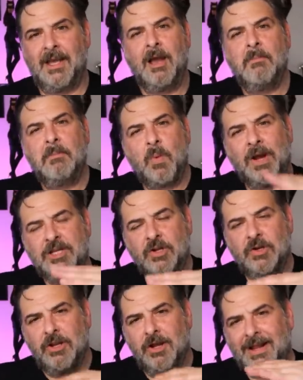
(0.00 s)
But when
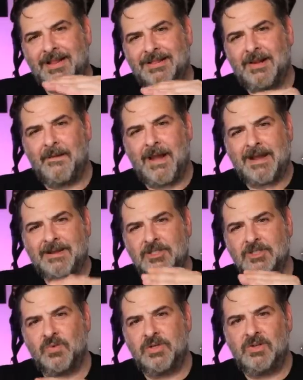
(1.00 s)
you look at their
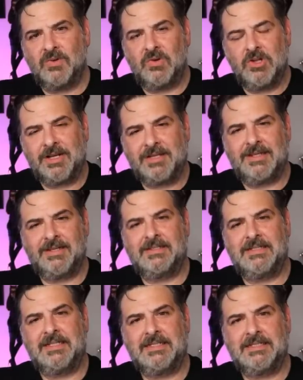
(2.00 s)
actions, when you look at their
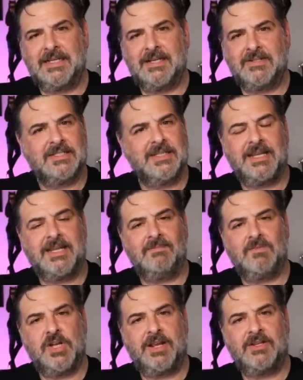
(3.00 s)
details, they
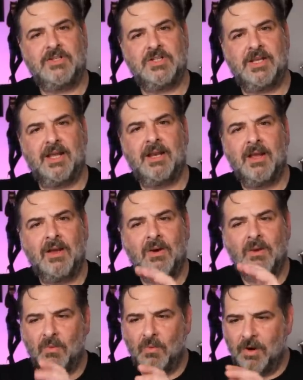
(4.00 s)
keep changing
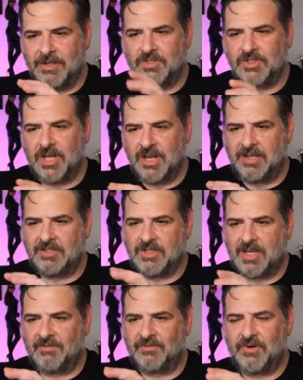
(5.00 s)
it. One change
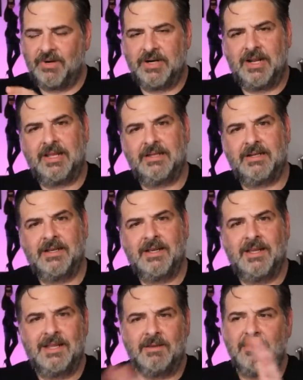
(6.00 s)
after another.
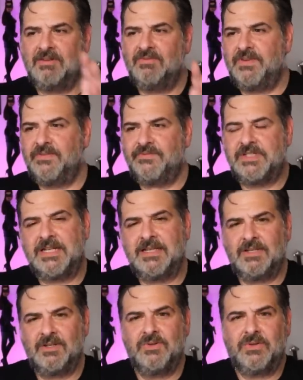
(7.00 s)
They made
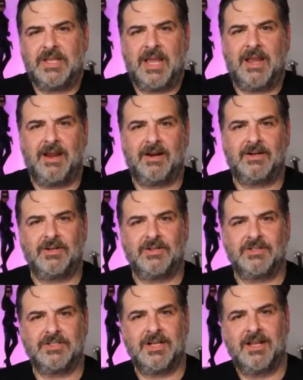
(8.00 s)
15 new
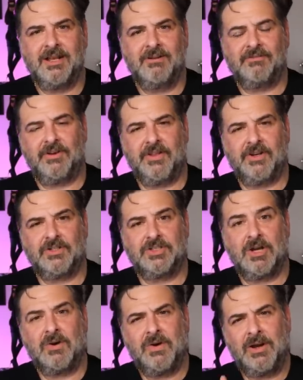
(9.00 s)
characters for their
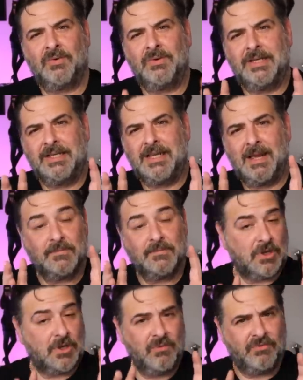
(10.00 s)
show and only kept
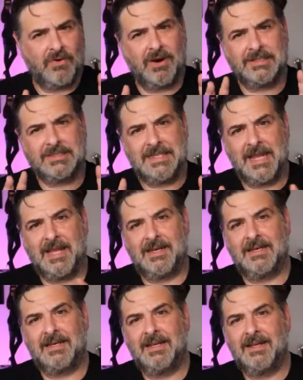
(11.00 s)
so far
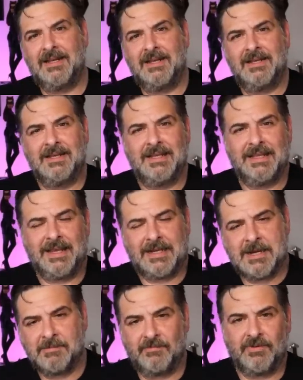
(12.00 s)
10 that
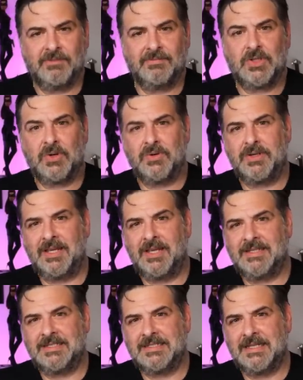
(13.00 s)
come from
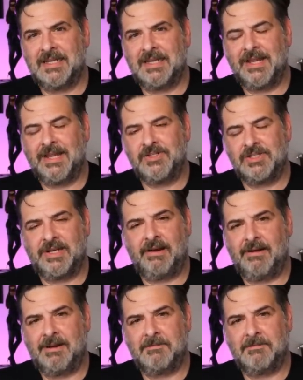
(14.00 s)
Tolkien's legendarium.